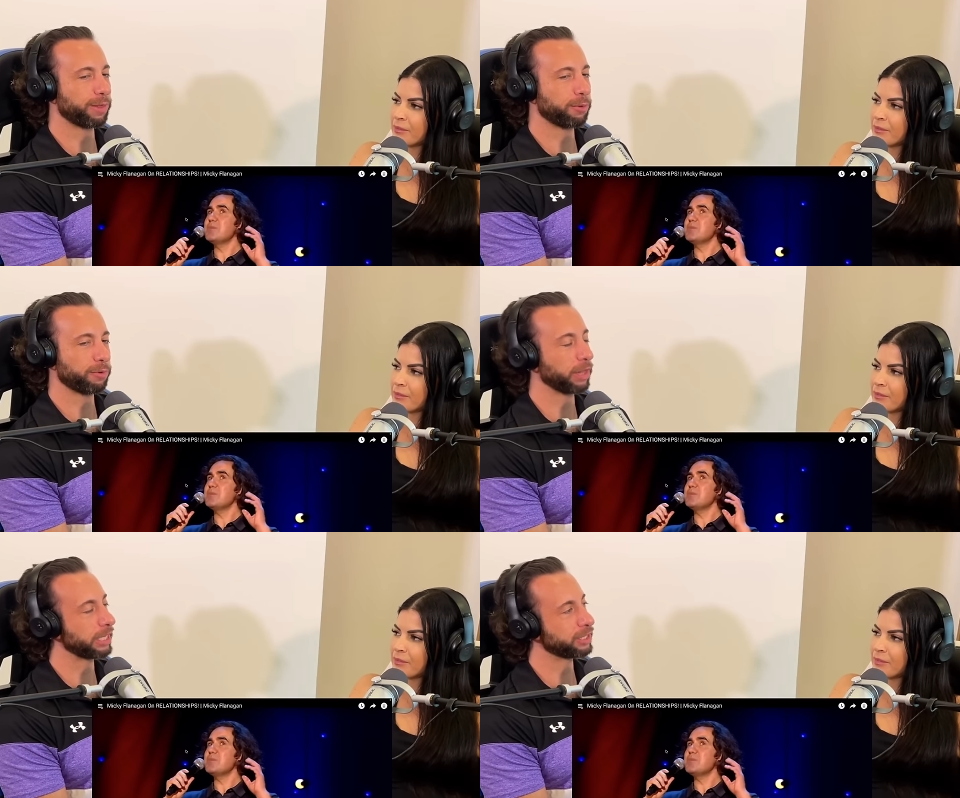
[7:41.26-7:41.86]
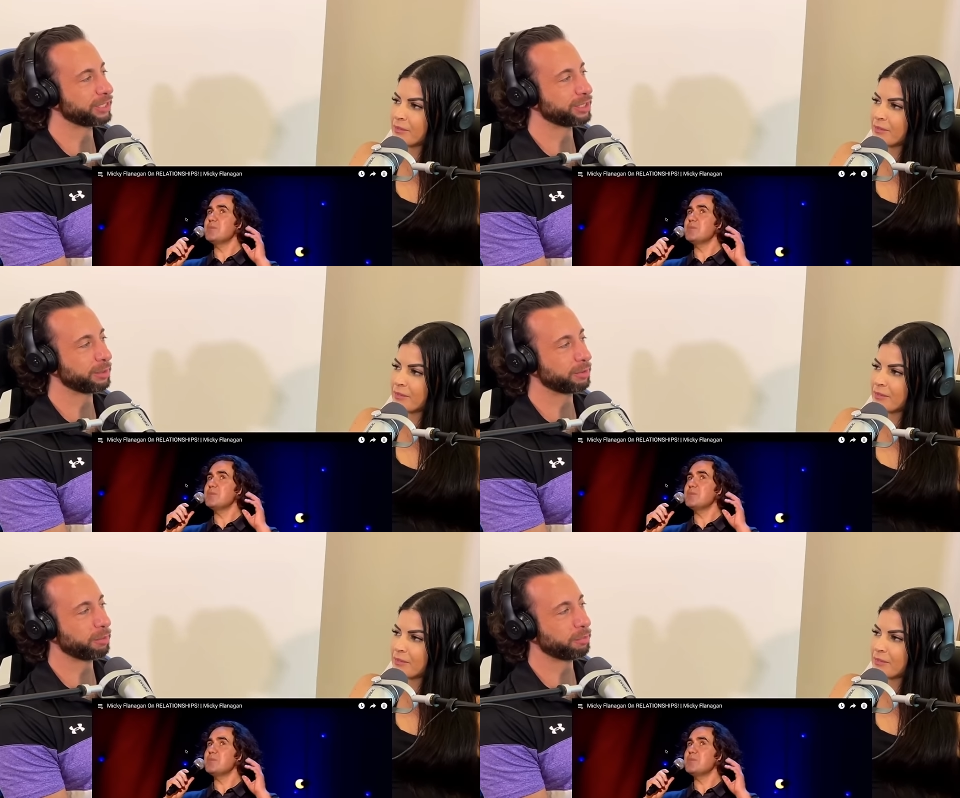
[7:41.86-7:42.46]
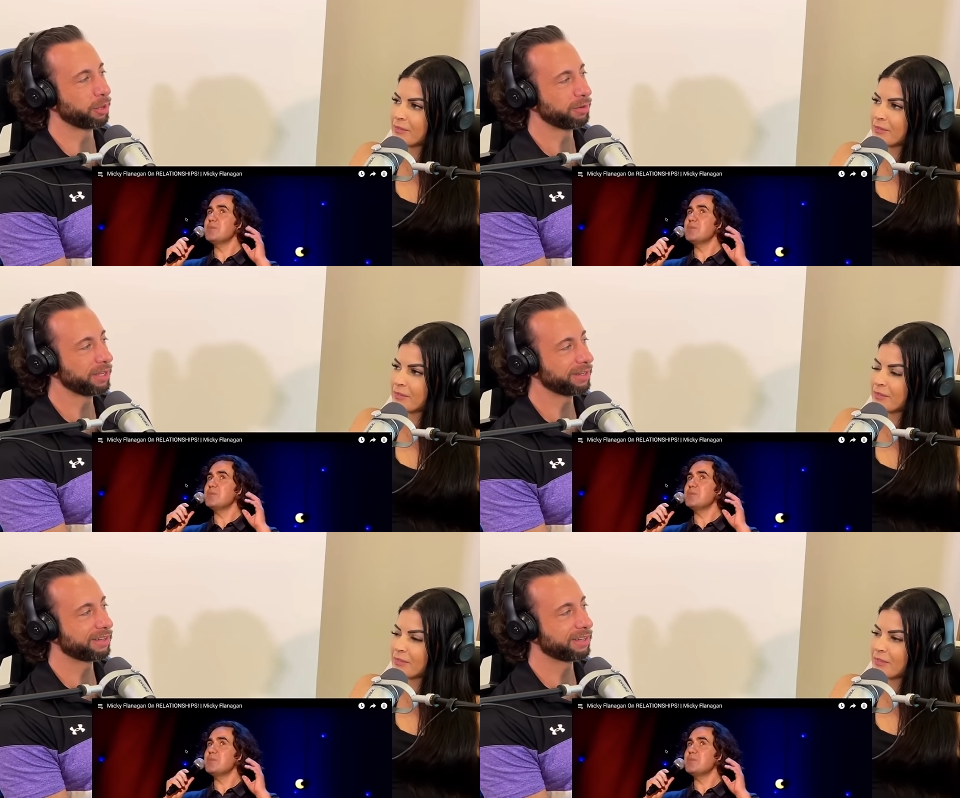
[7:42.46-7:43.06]
Speaker 1: for the relationship
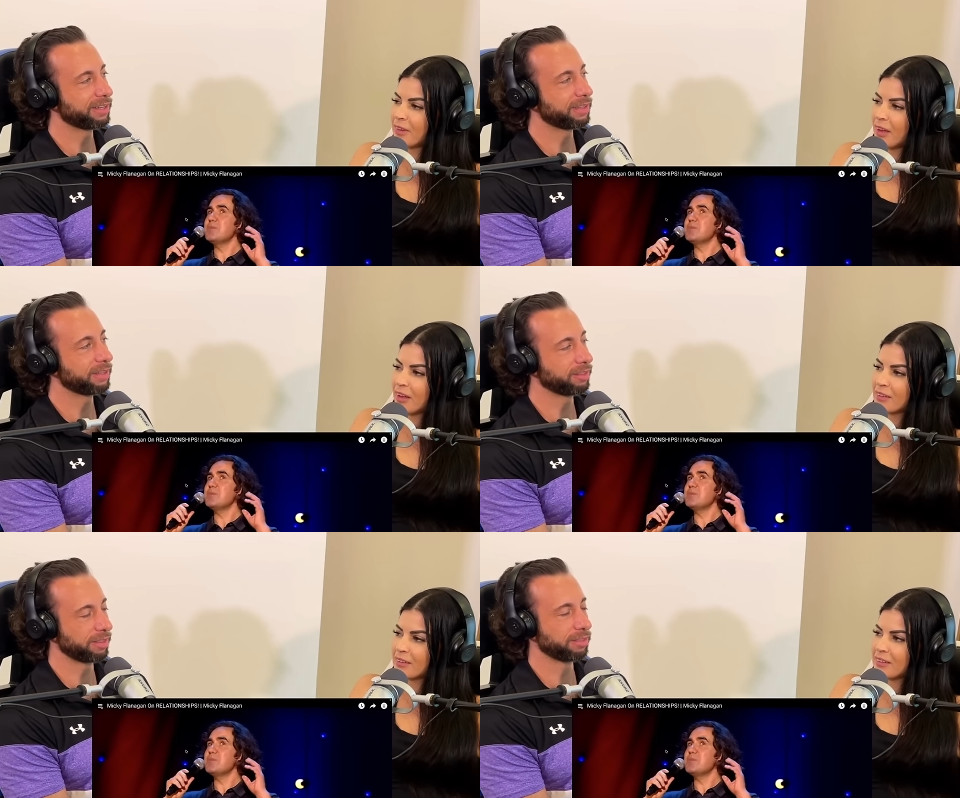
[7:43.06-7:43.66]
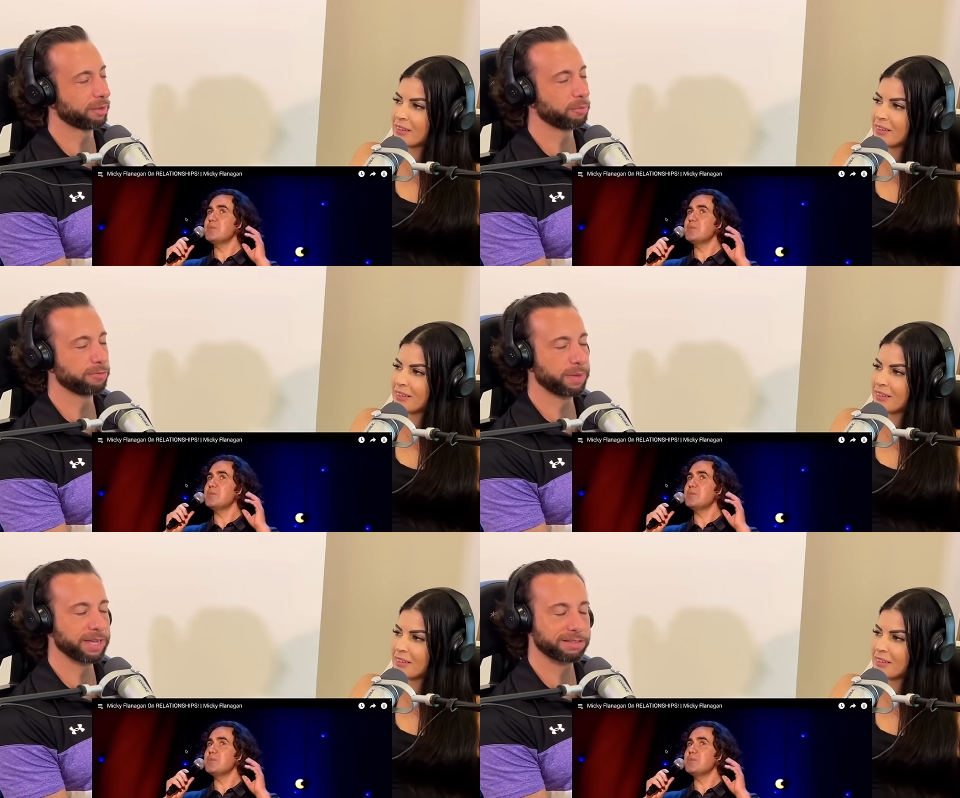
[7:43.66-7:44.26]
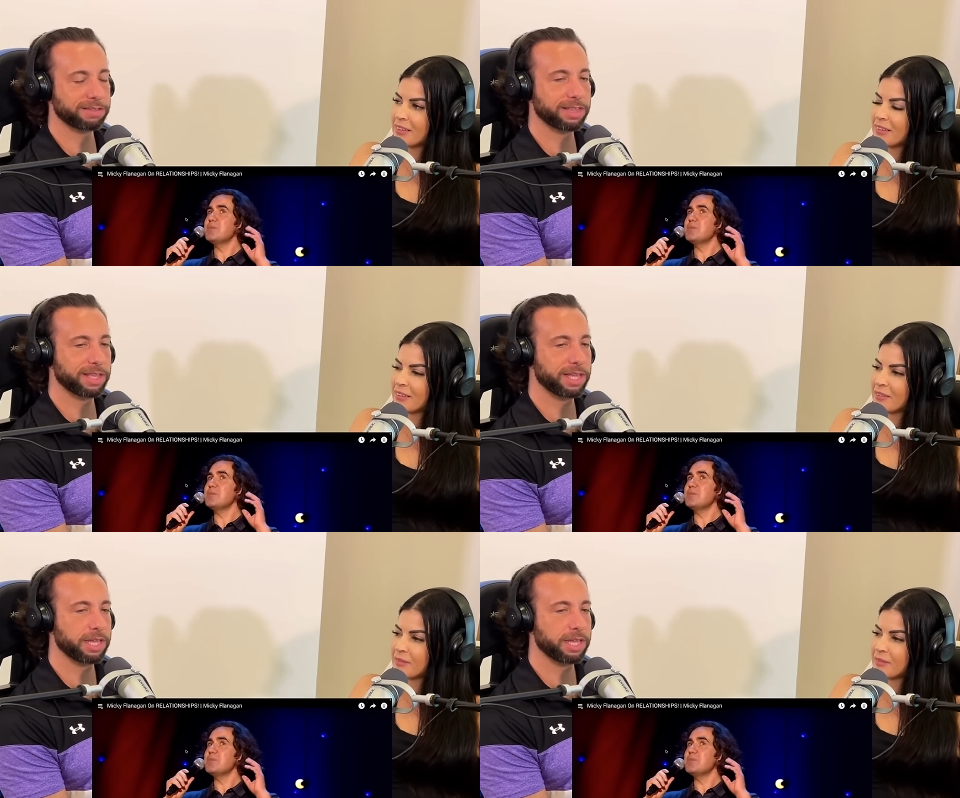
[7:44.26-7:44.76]
component. Yes. Yeah. In some respects.